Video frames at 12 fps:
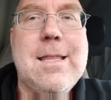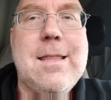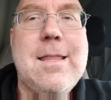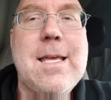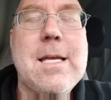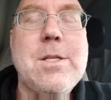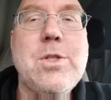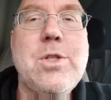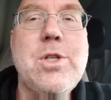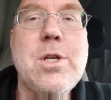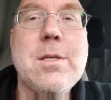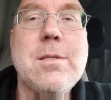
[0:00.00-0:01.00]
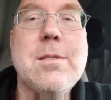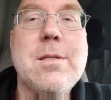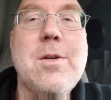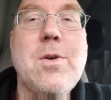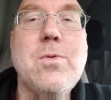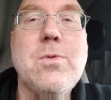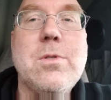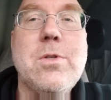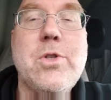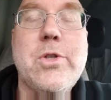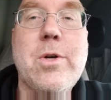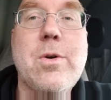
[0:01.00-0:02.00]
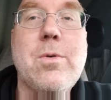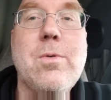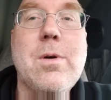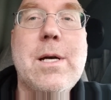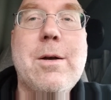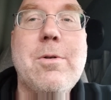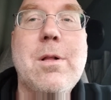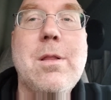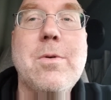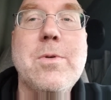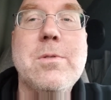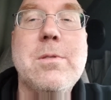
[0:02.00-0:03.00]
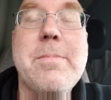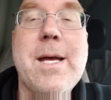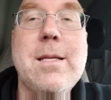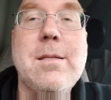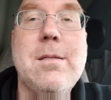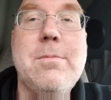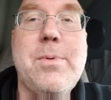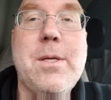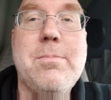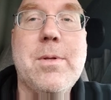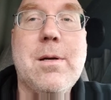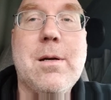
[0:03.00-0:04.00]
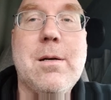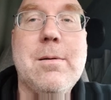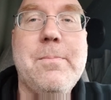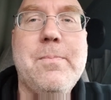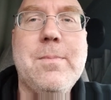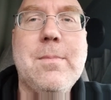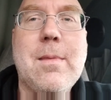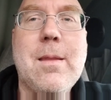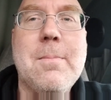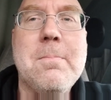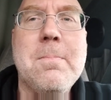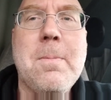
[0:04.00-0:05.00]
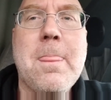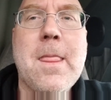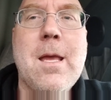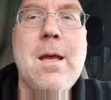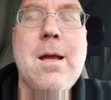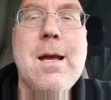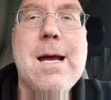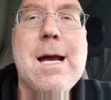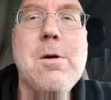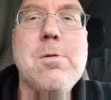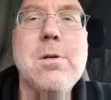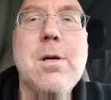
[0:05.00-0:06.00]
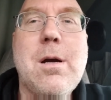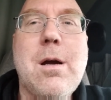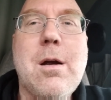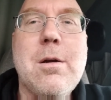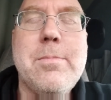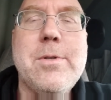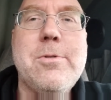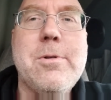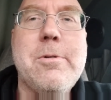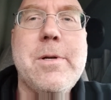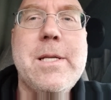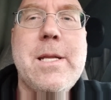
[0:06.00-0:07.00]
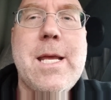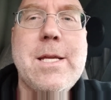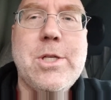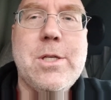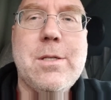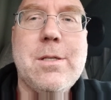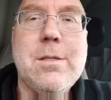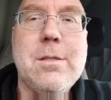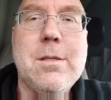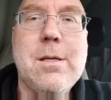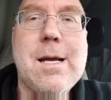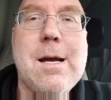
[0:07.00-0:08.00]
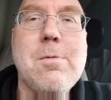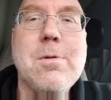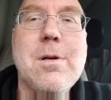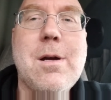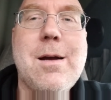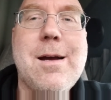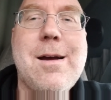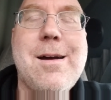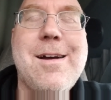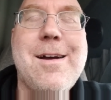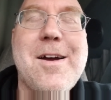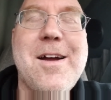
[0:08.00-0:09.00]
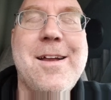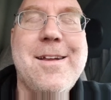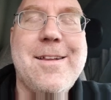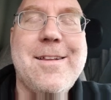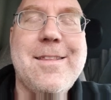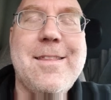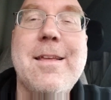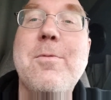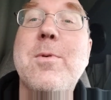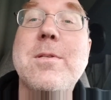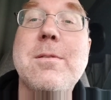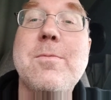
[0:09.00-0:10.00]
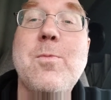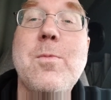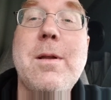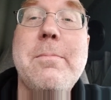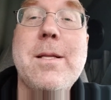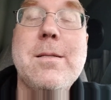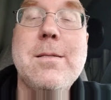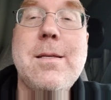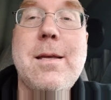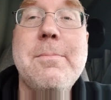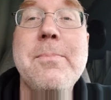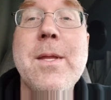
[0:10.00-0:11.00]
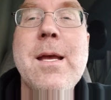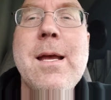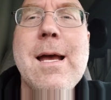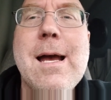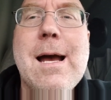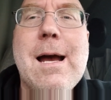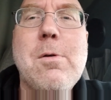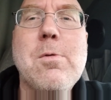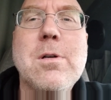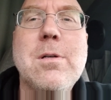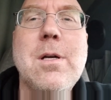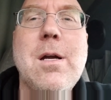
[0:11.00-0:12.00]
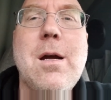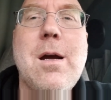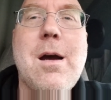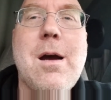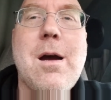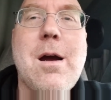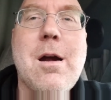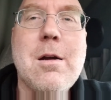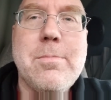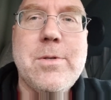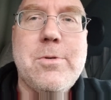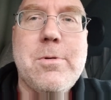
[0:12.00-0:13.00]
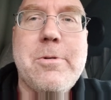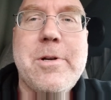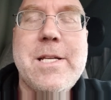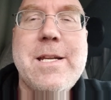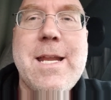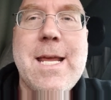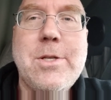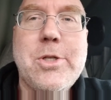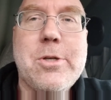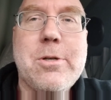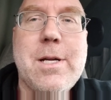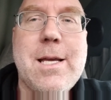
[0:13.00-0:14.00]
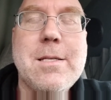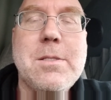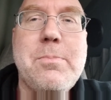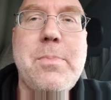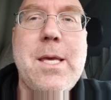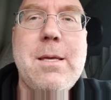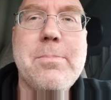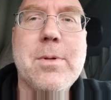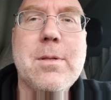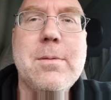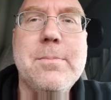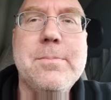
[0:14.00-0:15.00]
that just goes to show how closed-minded people are. Our arbitrary nation, that wasn't what I meant to say, our arbitrary nature as people